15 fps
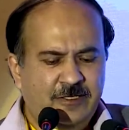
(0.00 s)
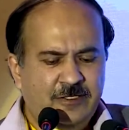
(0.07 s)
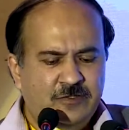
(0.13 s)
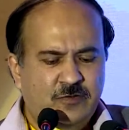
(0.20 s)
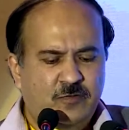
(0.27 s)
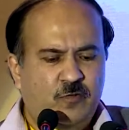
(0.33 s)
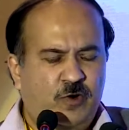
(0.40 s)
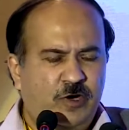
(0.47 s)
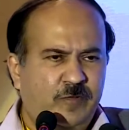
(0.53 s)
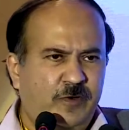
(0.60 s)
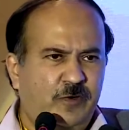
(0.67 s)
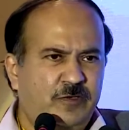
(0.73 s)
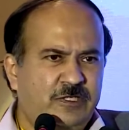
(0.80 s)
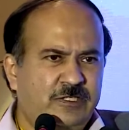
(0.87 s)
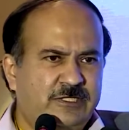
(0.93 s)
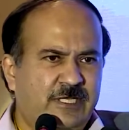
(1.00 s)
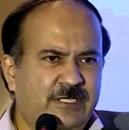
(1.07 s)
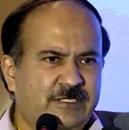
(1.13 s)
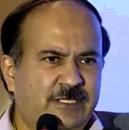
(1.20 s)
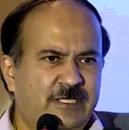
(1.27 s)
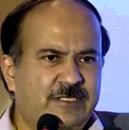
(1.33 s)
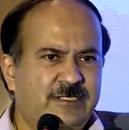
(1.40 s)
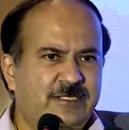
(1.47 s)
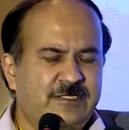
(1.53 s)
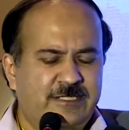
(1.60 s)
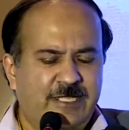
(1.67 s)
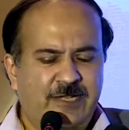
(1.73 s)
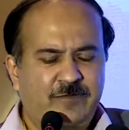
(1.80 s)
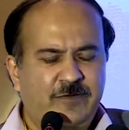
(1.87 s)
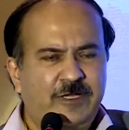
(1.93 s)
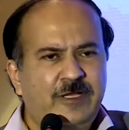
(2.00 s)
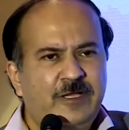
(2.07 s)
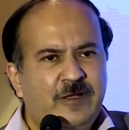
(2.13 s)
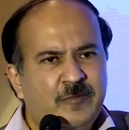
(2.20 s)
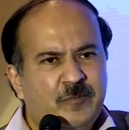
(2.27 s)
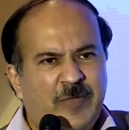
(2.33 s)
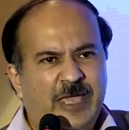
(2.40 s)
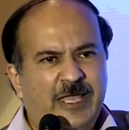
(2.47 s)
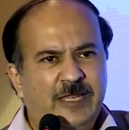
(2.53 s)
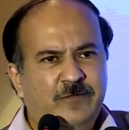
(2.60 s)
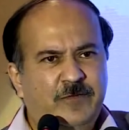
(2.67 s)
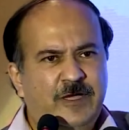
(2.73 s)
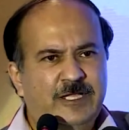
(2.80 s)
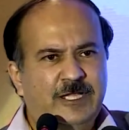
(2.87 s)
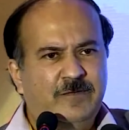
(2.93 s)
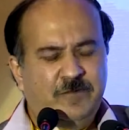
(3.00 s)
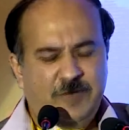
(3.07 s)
So what we do in such cases, then we magnify them.